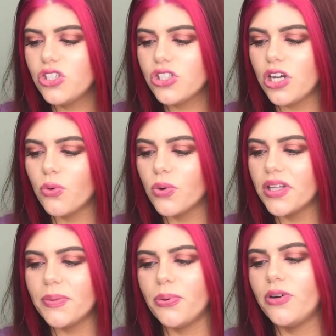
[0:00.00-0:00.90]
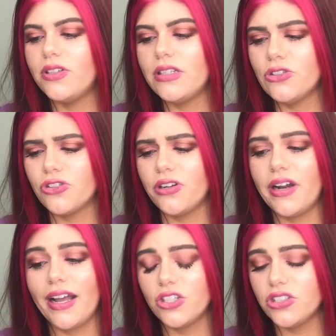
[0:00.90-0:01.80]
Just a really pretty sunscreen.
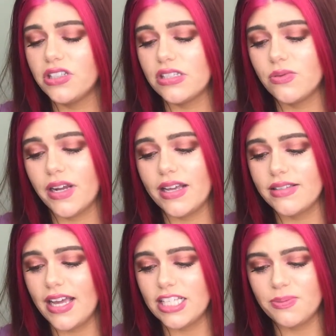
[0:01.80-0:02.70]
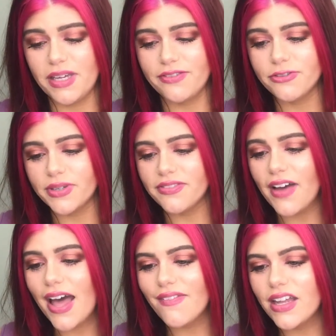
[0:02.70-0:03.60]
Actually, this one has SPF
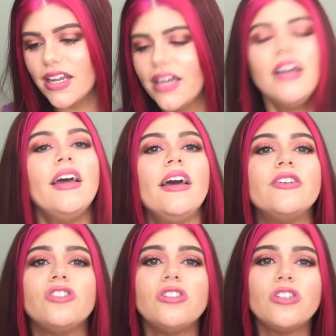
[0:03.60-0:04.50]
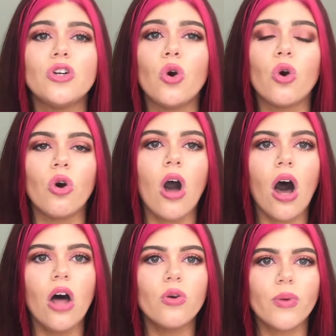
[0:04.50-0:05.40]
25 in it. It's just a
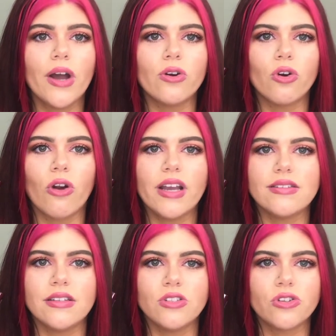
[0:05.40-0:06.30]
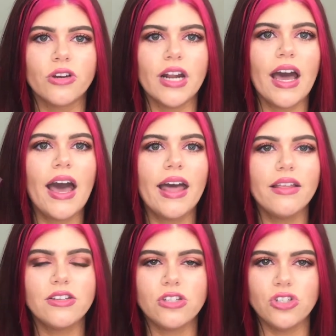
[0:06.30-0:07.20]
all-around great sunscreen. I
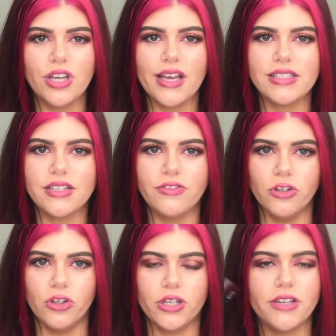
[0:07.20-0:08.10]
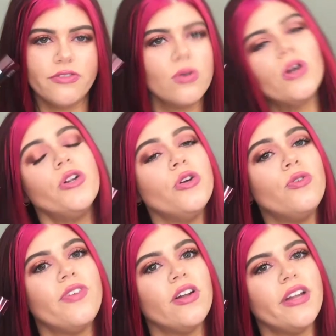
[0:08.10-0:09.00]
highly suggest, if you're looking for a new
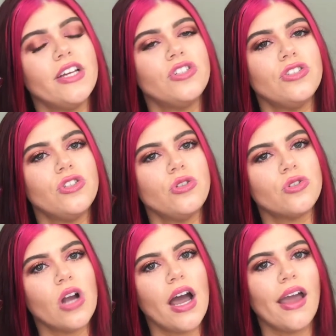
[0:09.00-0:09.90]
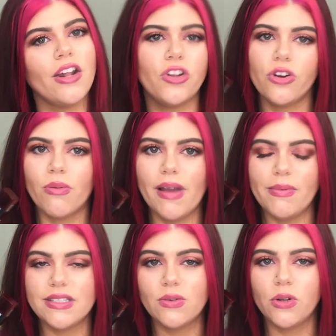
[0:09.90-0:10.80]
foundation to try and you're
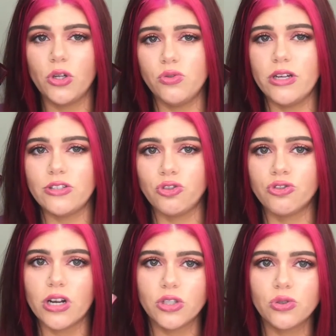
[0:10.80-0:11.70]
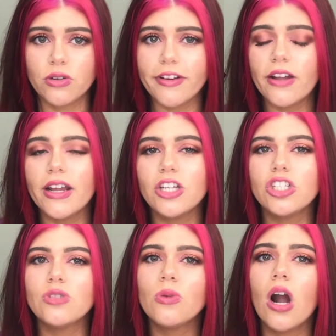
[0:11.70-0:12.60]
maybe someone who does drugstore
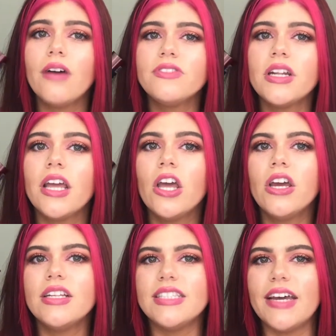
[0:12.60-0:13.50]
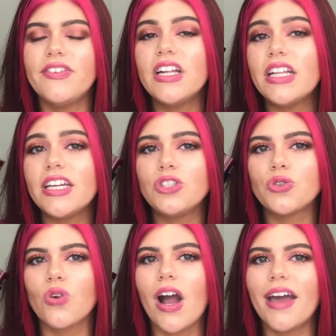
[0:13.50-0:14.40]
foundations more often, definitely
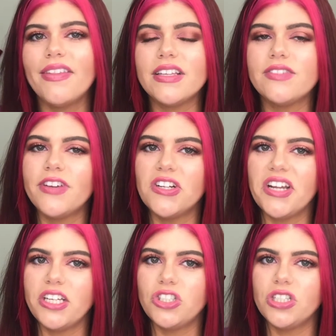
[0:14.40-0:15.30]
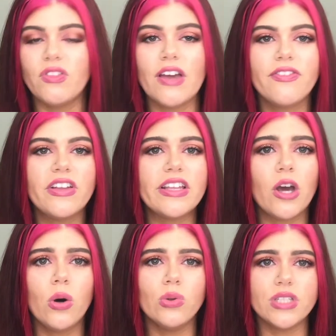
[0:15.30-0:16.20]
try this foundation. Definitely
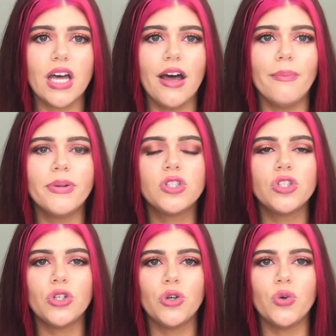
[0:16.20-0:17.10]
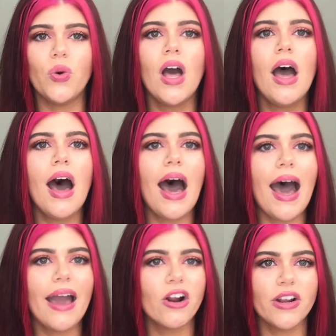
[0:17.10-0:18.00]
holds up to
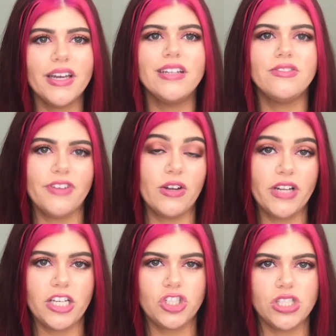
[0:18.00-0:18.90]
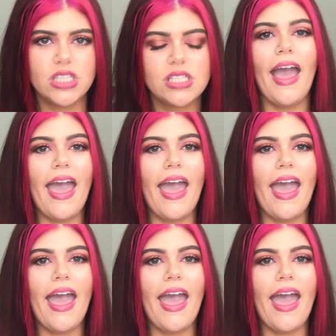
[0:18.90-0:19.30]
higher end foundations.